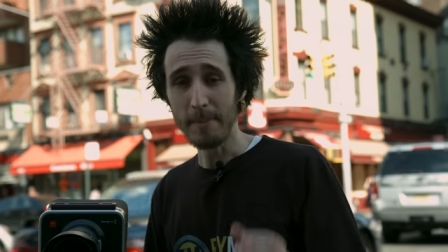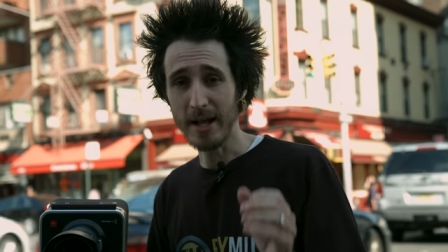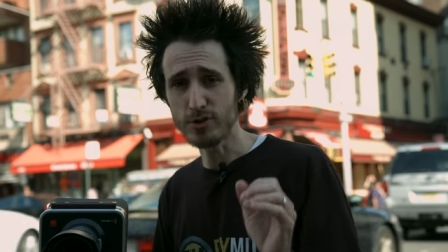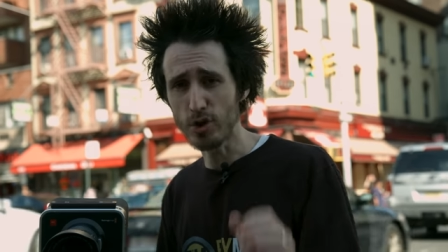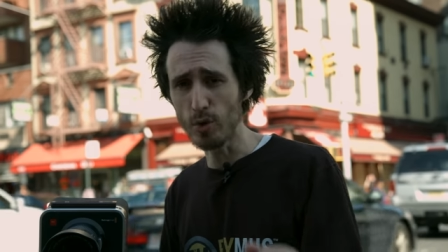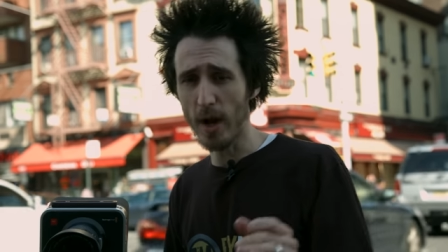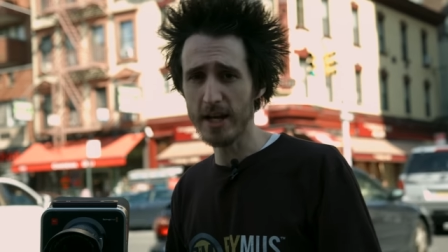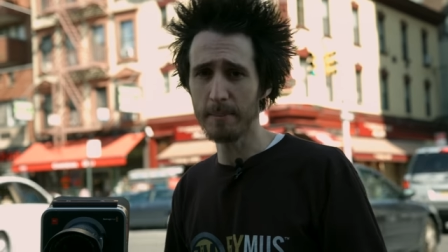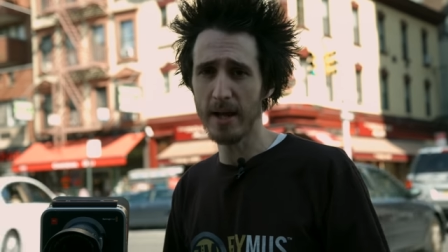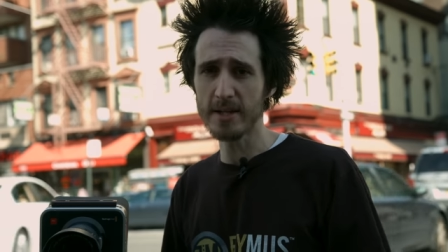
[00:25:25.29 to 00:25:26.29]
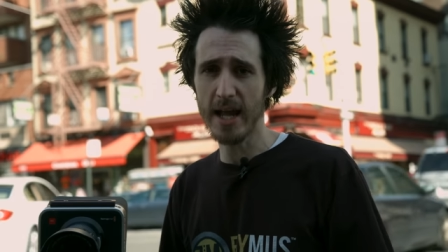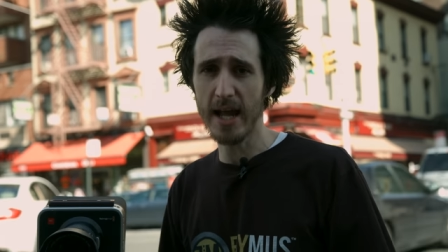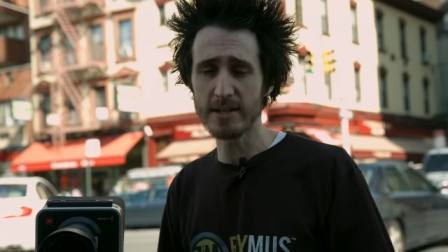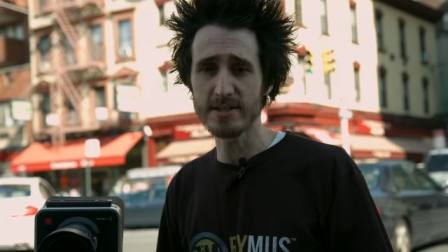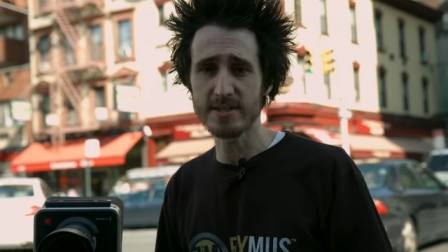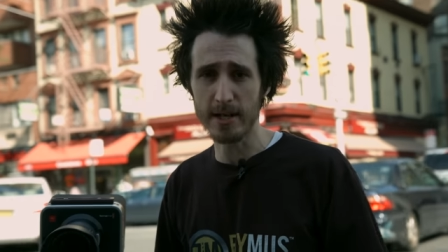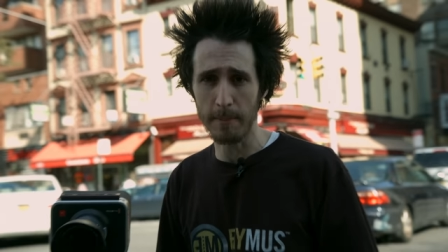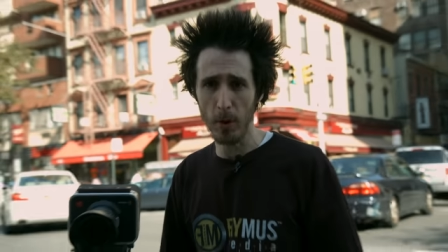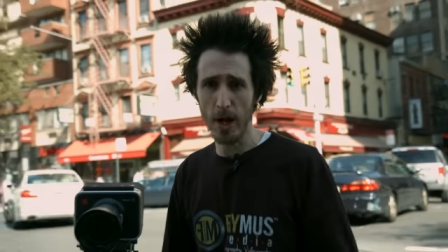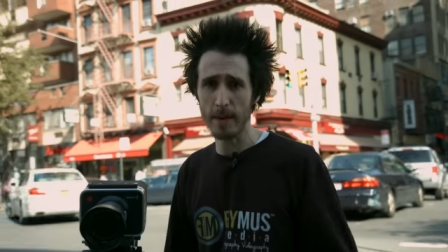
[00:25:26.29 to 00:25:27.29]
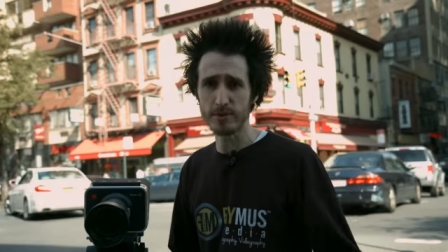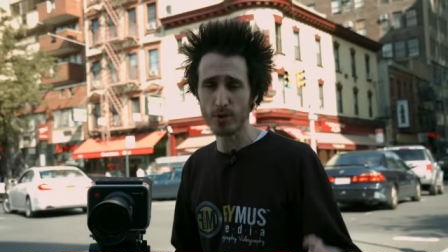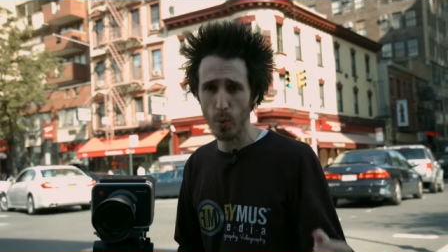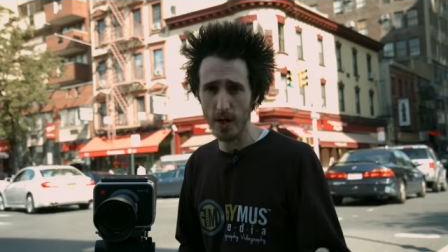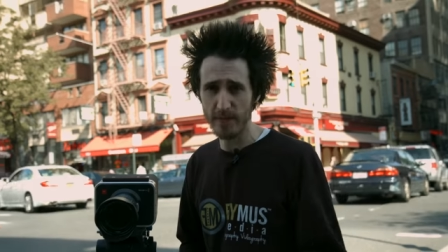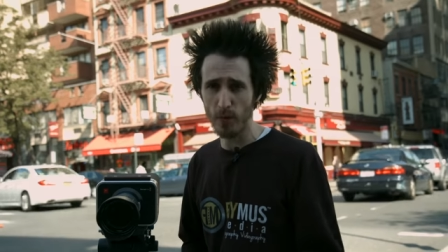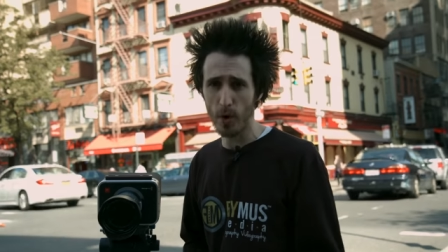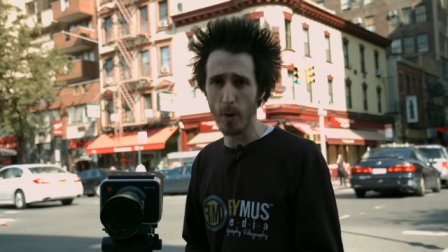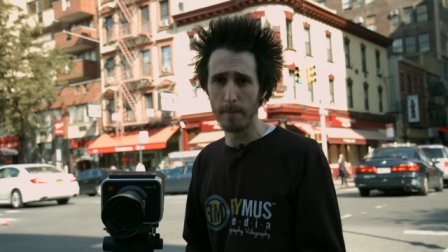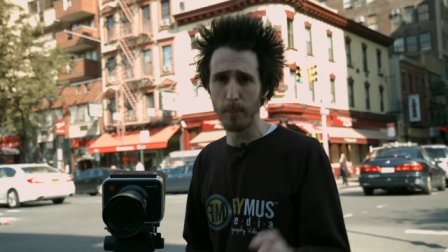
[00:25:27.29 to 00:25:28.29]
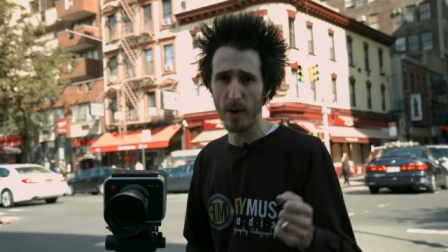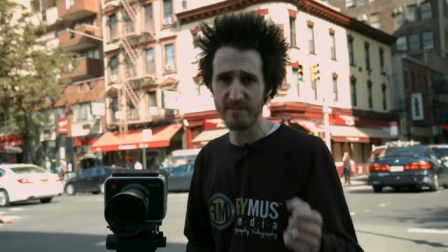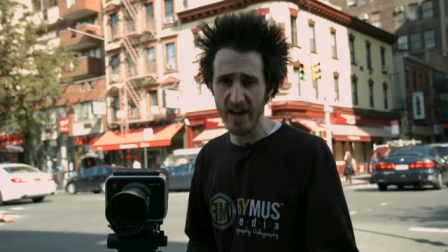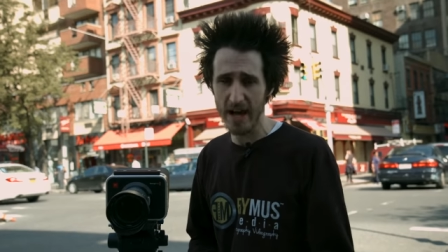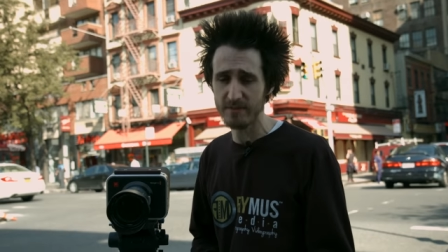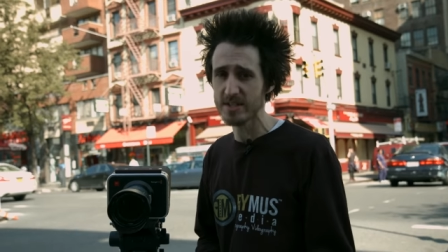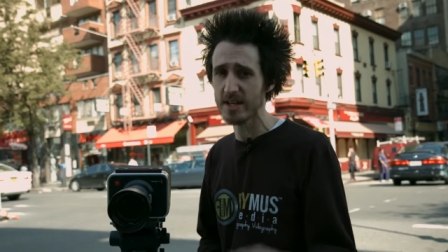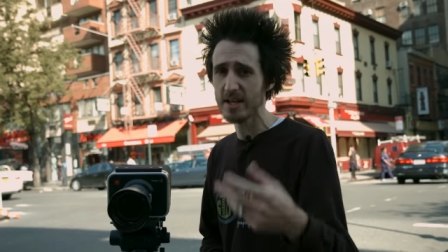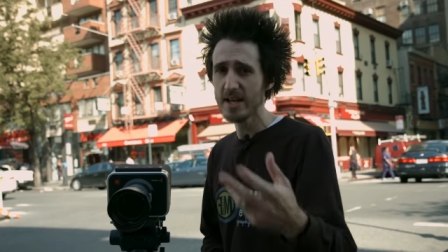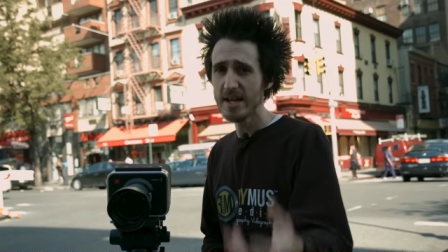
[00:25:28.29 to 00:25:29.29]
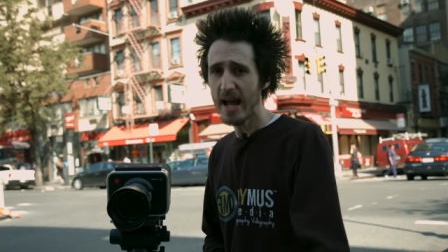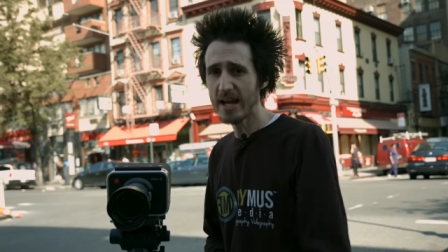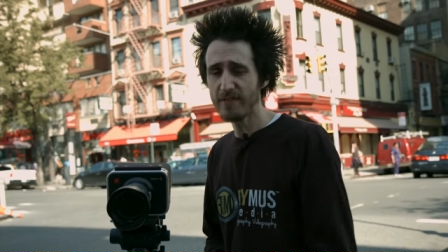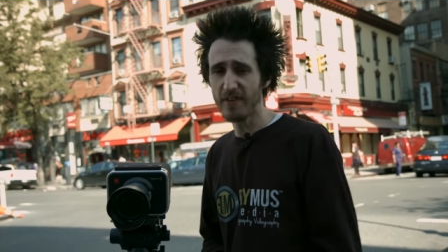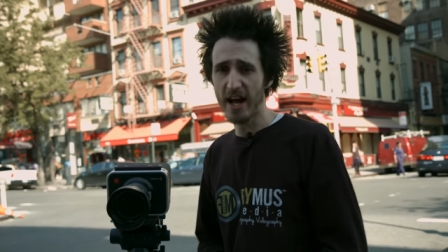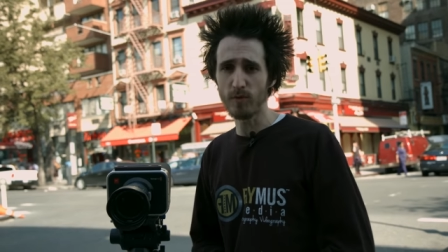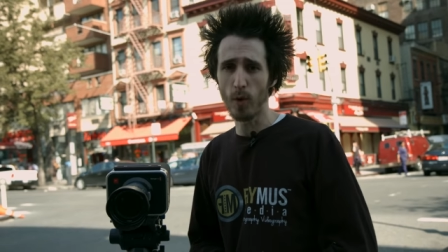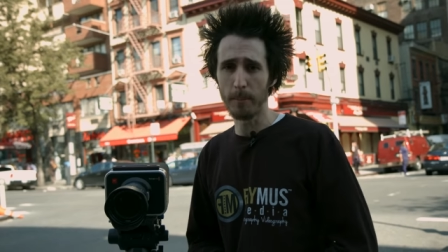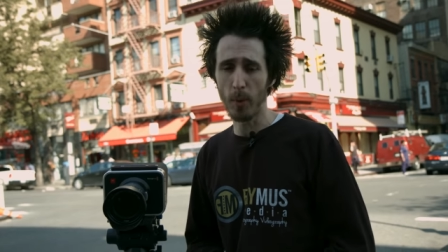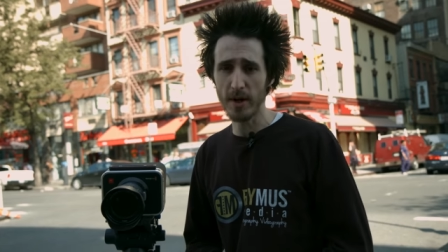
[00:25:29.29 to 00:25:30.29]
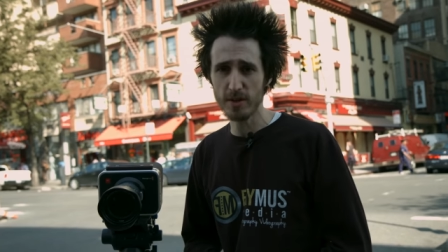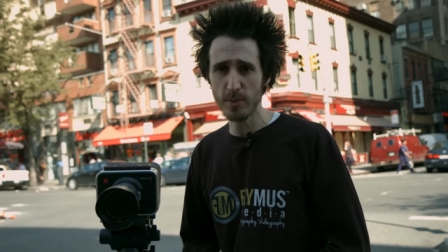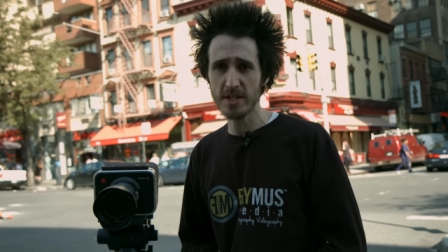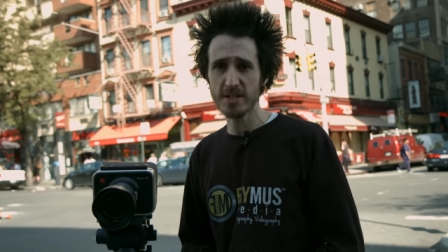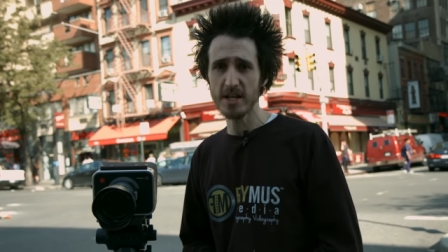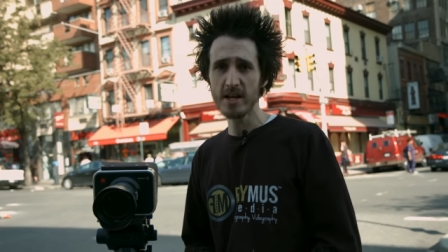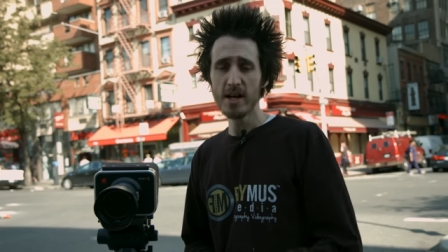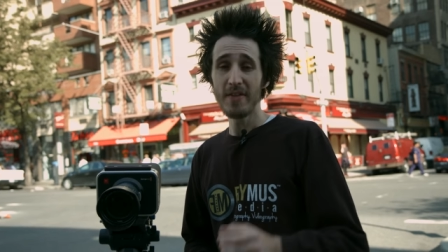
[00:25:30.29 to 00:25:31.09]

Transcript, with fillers: but I do recommend Canon Cineprimes, the 24 1.5T, 85 1.3T.